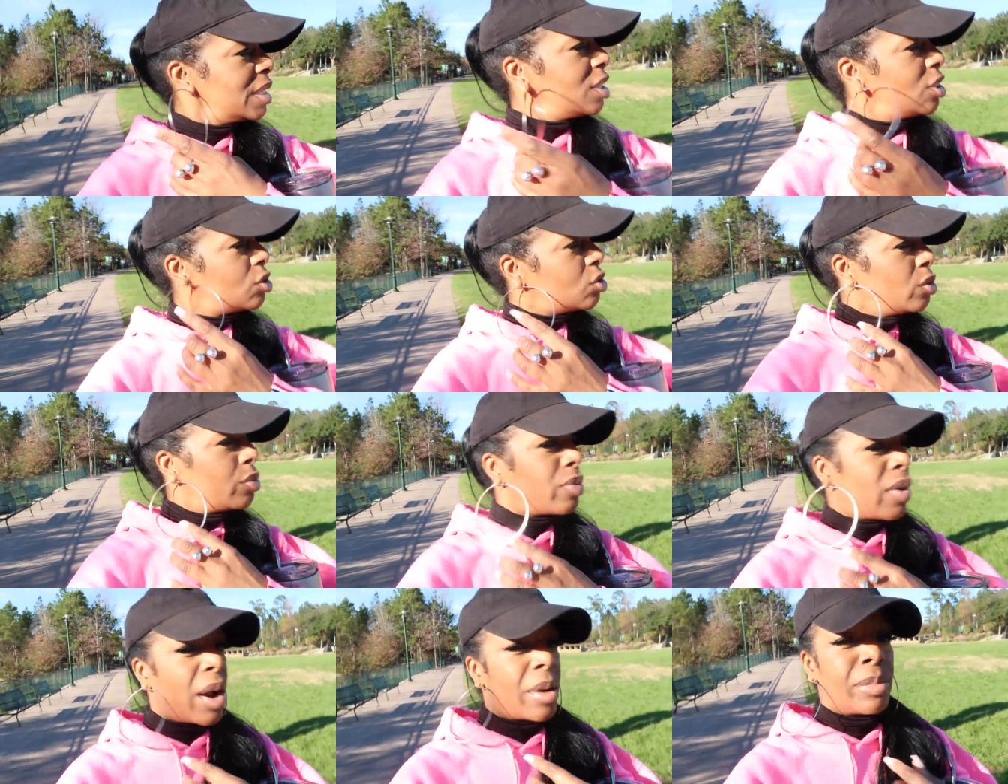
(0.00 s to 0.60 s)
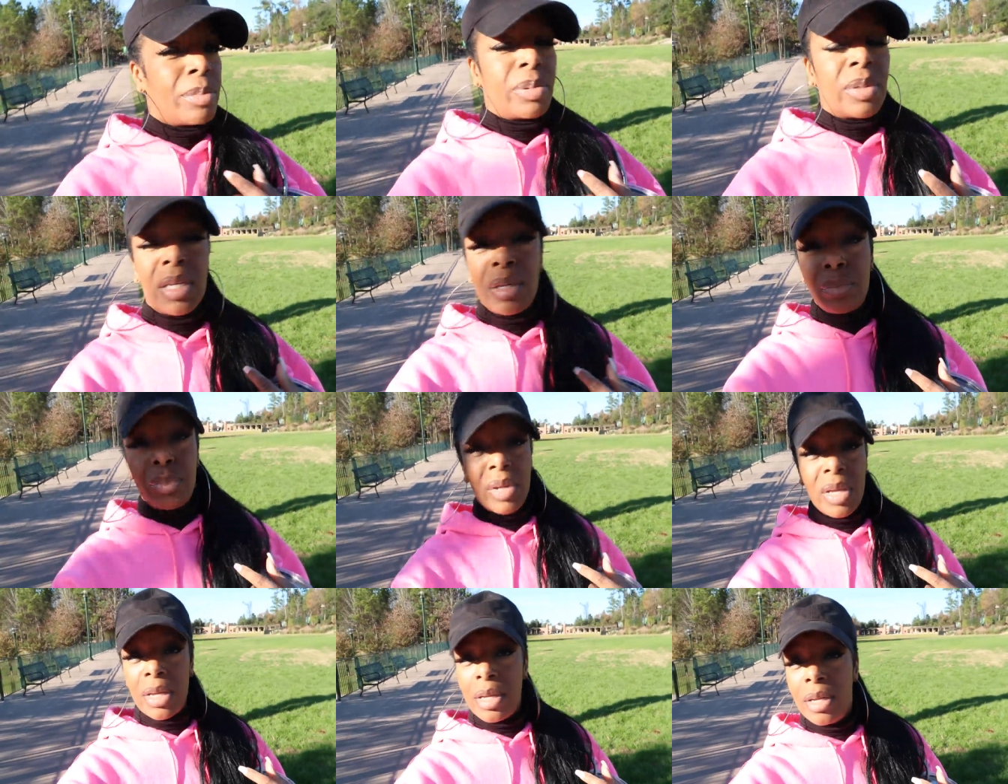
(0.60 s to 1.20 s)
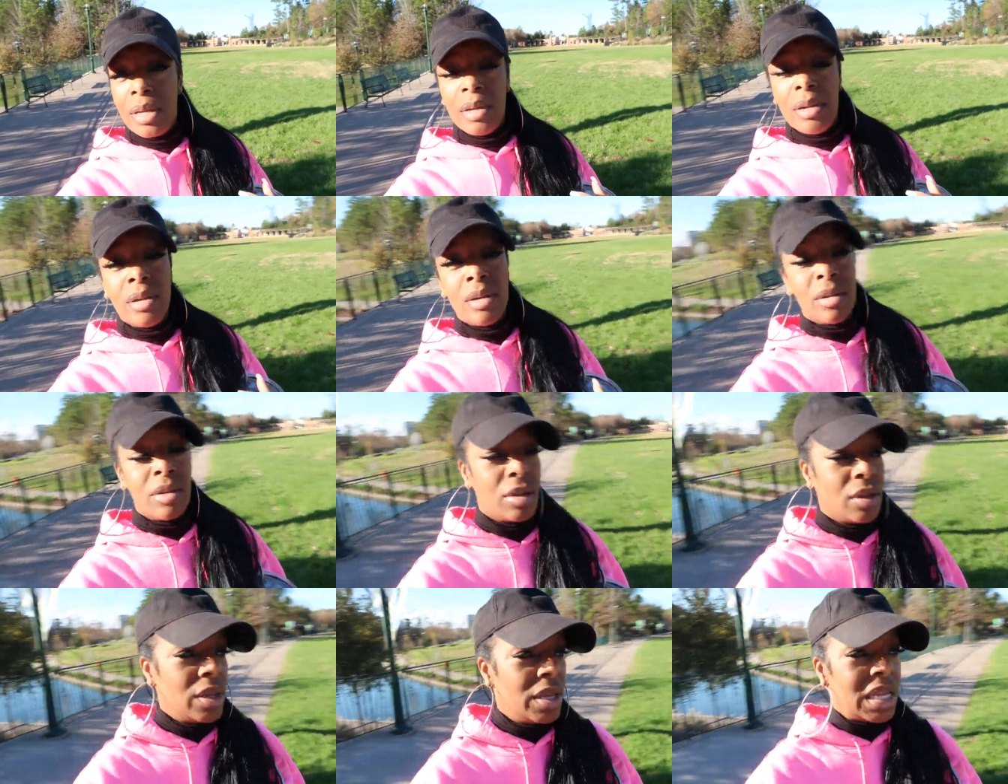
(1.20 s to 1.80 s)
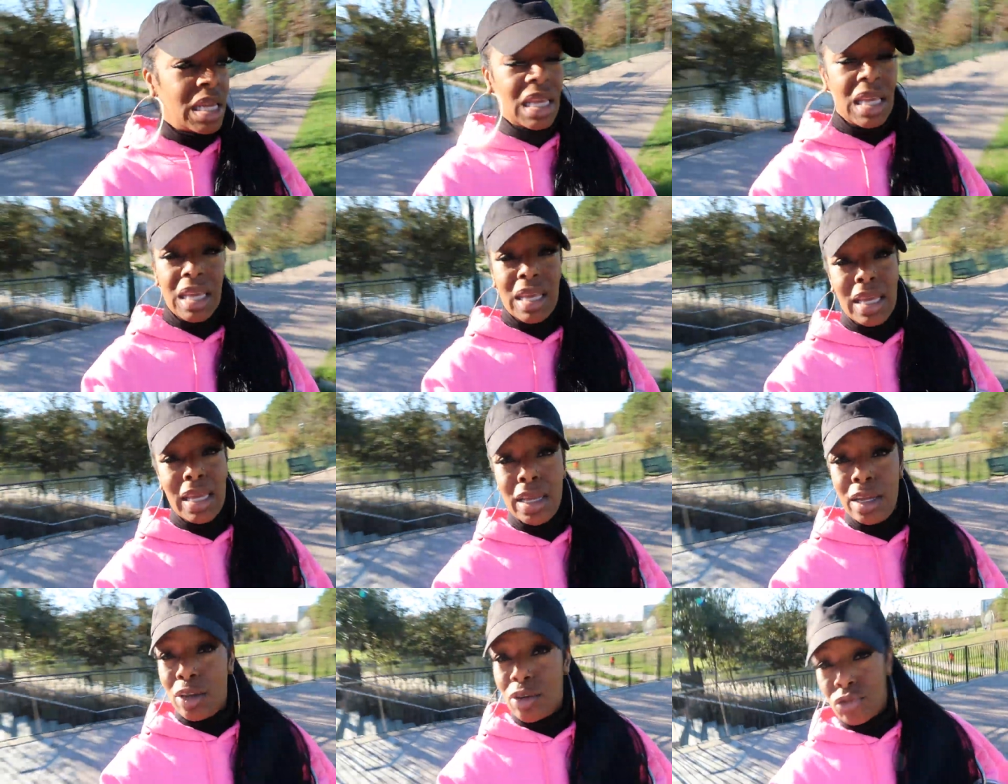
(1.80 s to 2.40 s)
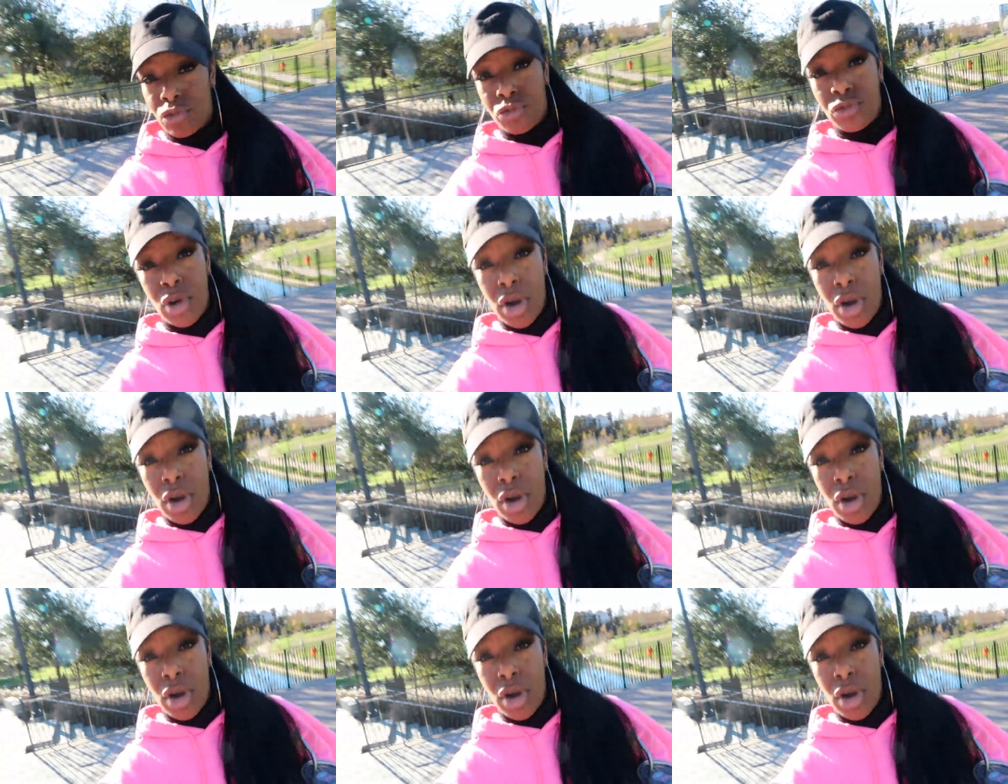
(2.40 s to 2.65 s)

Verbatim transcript: this will probably be eat and